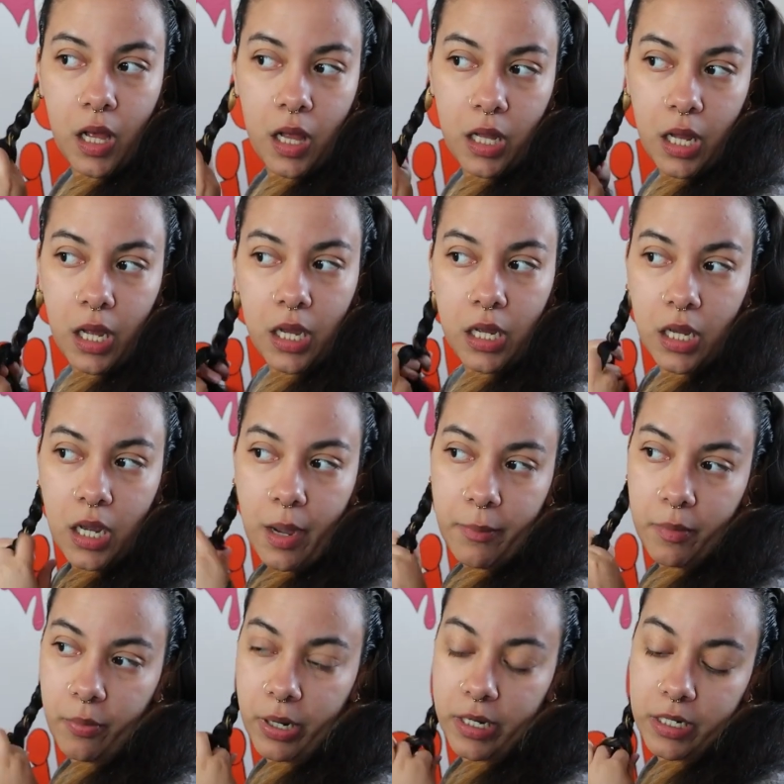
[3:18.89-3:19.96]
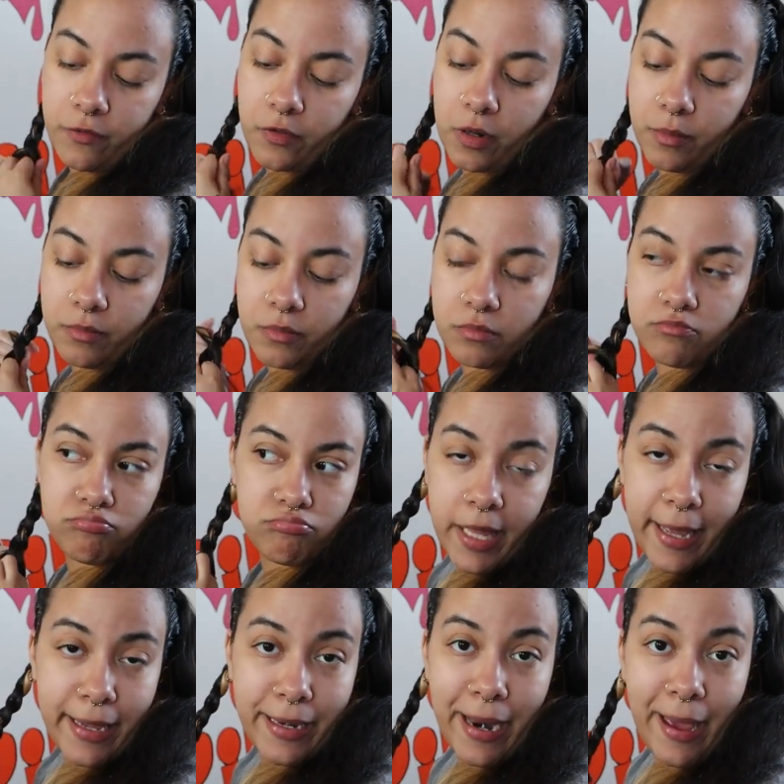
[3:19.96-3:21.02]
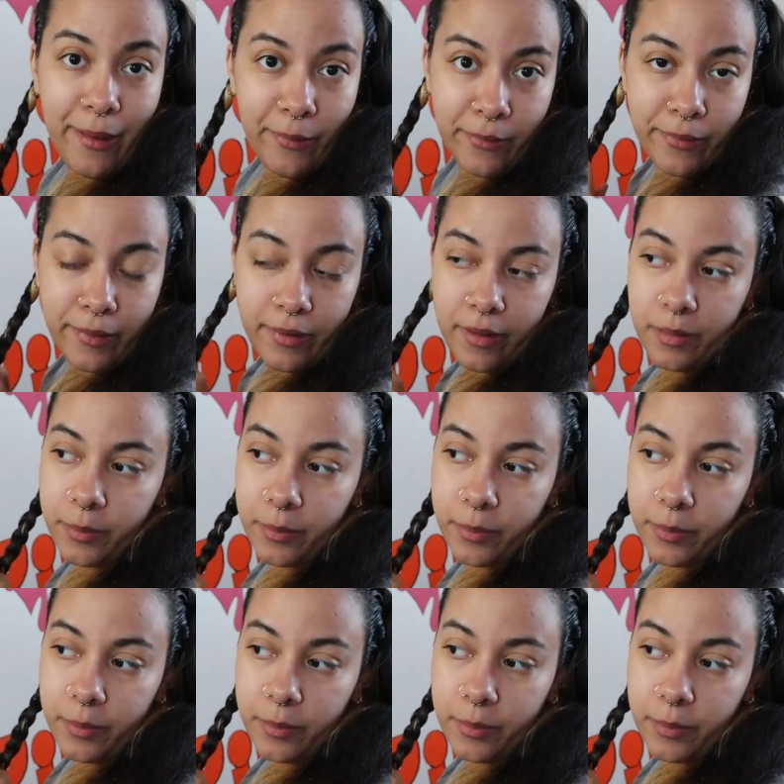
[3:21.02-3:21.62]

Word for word: Like I'm gonna braid it from the head down.